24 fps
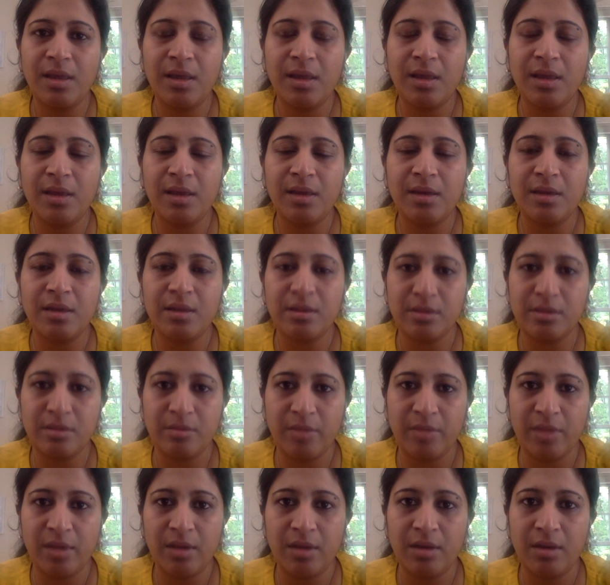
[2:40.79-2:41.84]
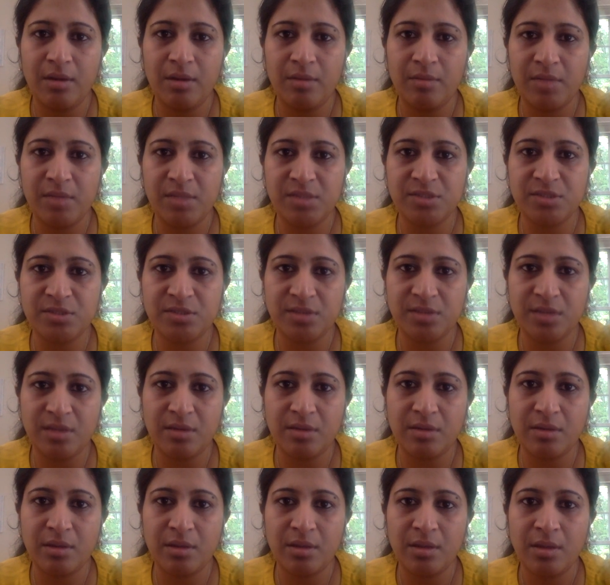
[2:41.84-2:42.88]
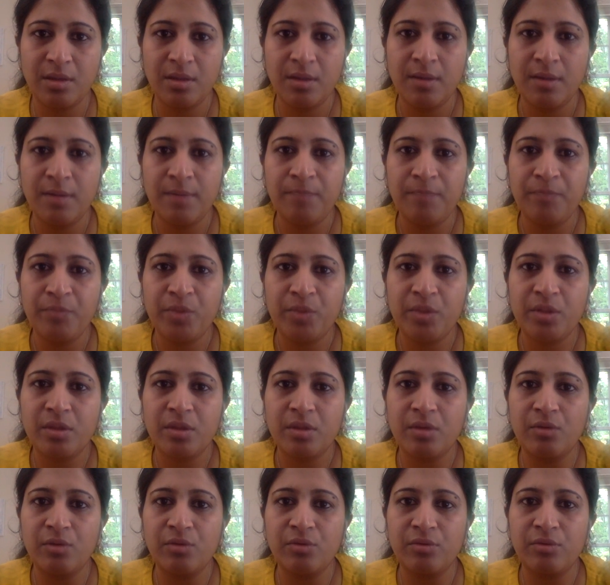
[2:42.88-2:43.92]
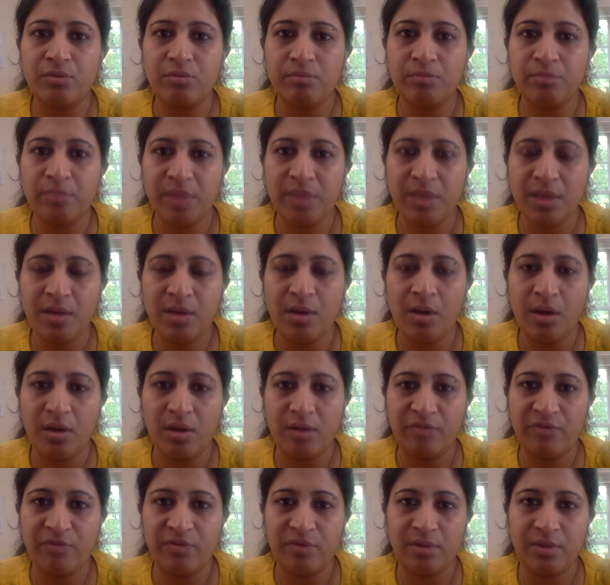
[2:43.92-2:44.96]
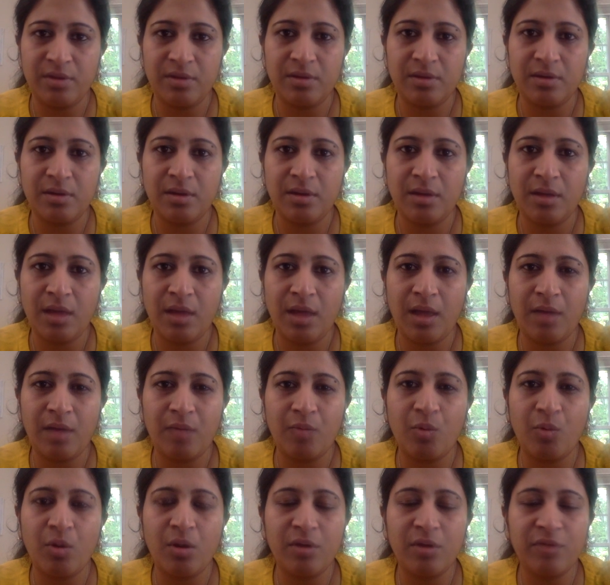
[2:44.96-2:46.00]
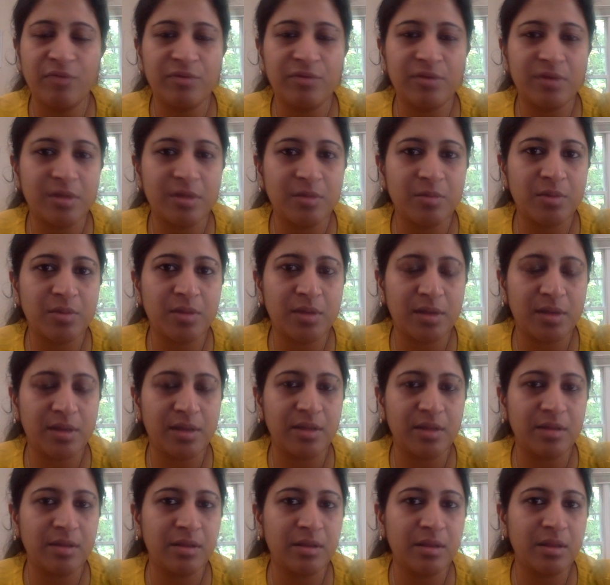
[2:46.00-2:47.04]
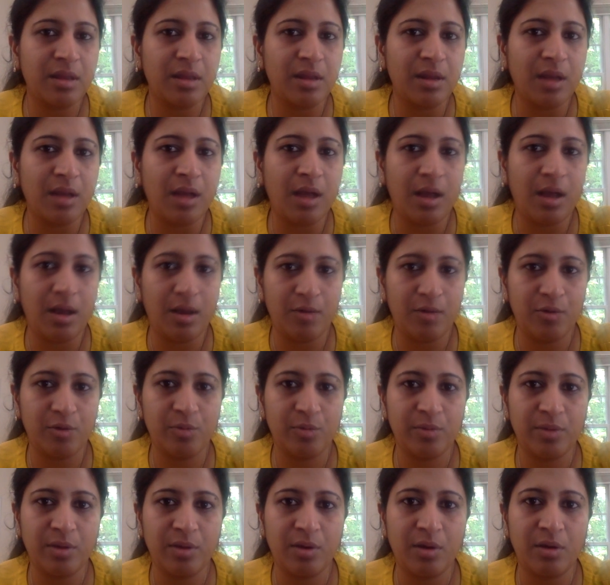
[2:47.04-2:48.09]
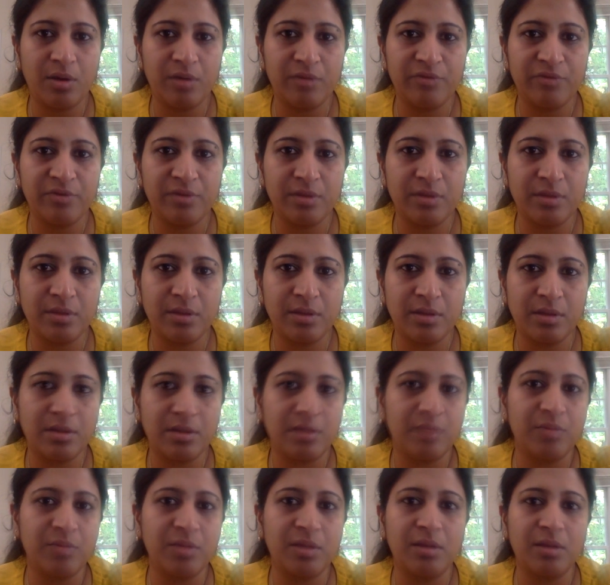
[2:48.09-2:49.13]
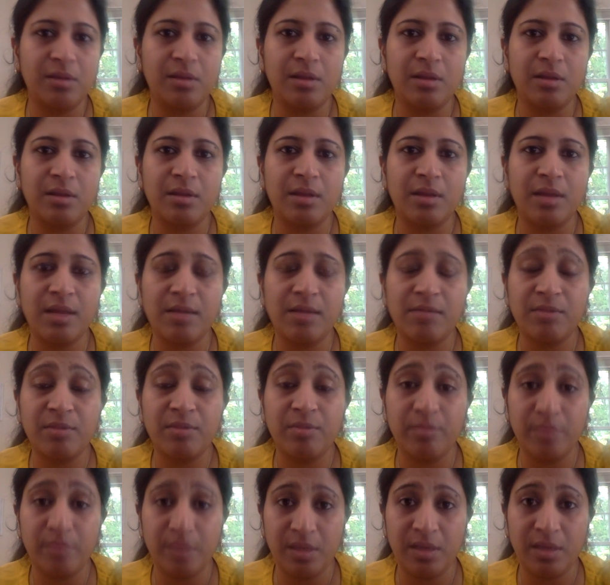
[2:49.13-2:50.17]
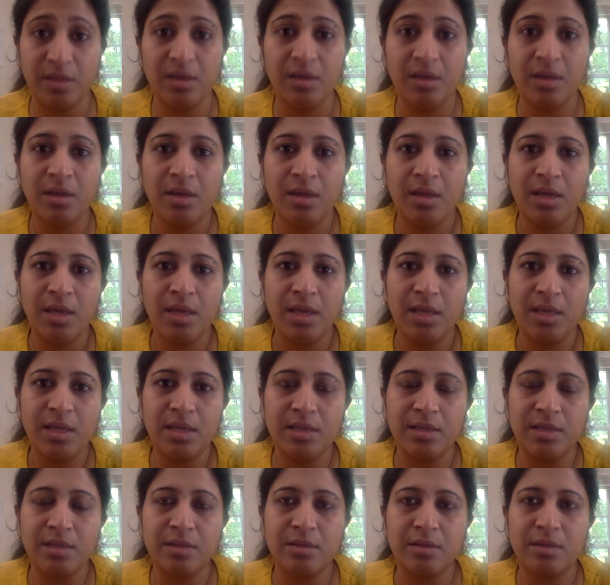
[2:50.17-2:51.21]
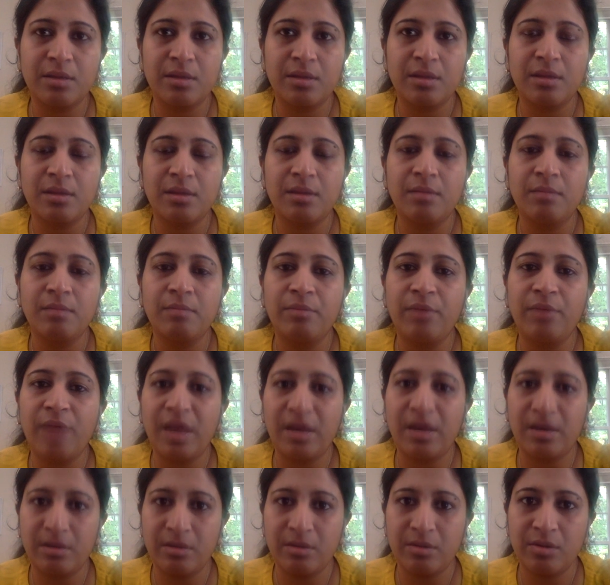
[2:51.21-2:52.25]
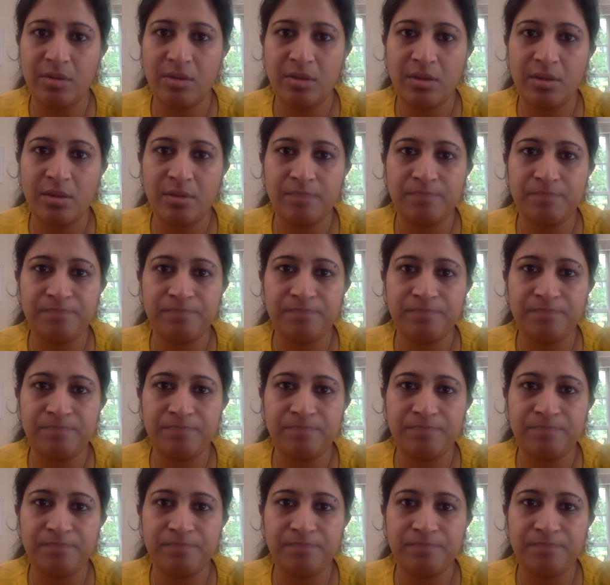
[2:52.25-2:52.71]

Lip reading: it doesn't make much sense. So be confident. And one of the tips that I can say in how to be confident, that's something that's helped me, is practice.